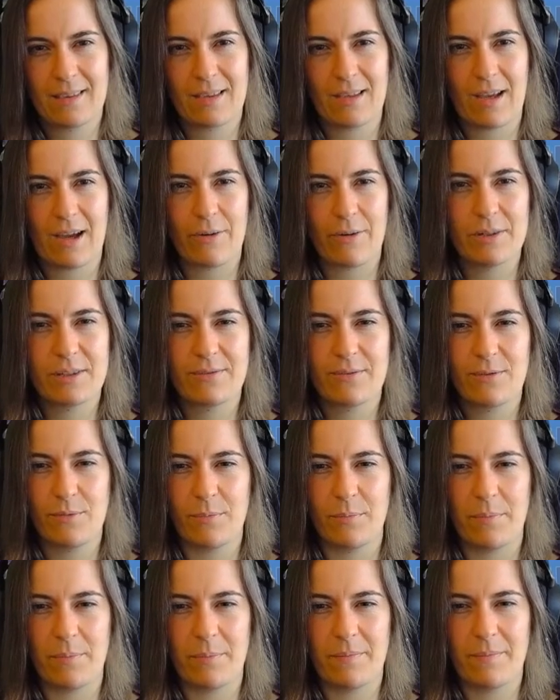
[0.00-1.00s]
I always feel
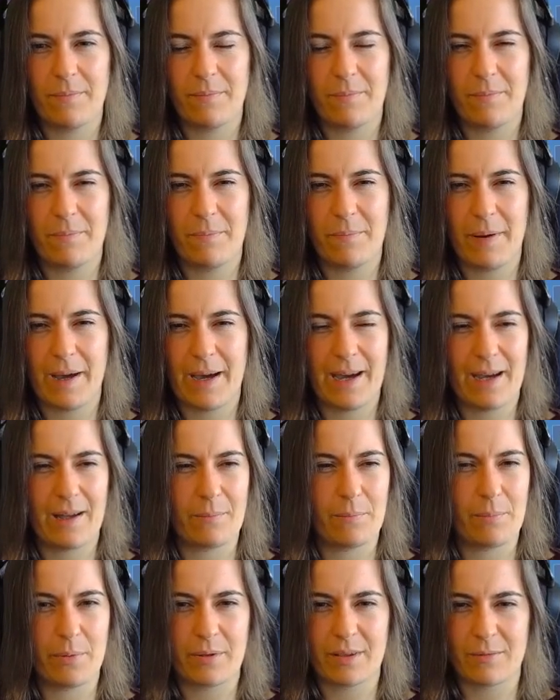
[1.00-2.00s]
bad
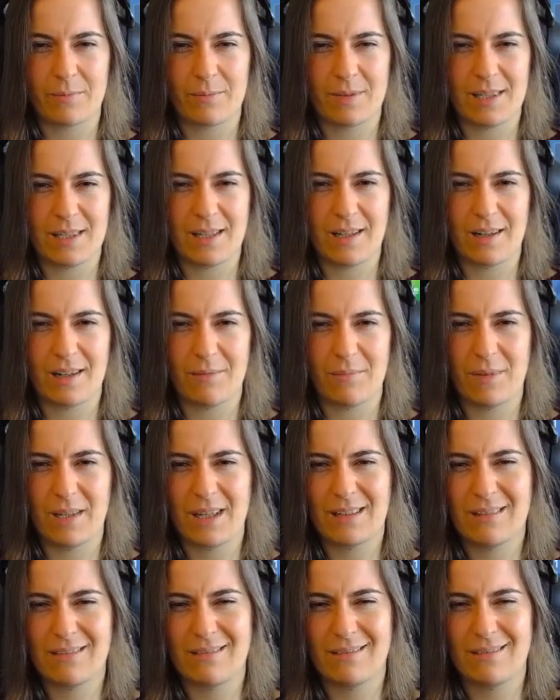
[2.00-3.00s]
putting them down. I'm
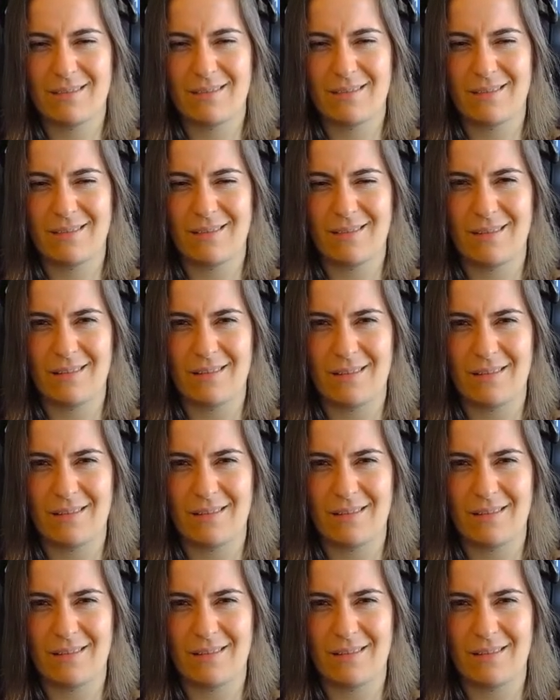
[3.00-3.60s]
like, uh...